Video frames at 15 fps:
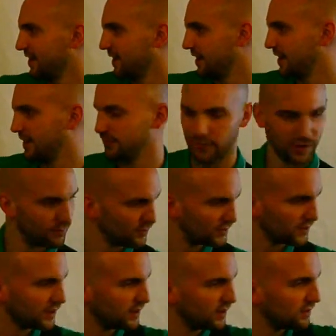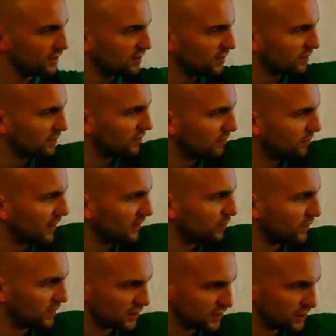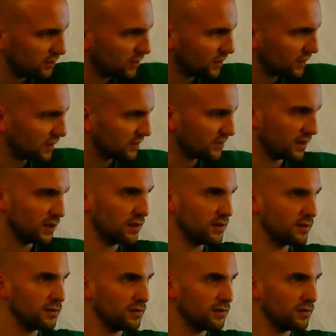I'm also going to just mess with the tuning of the guitar.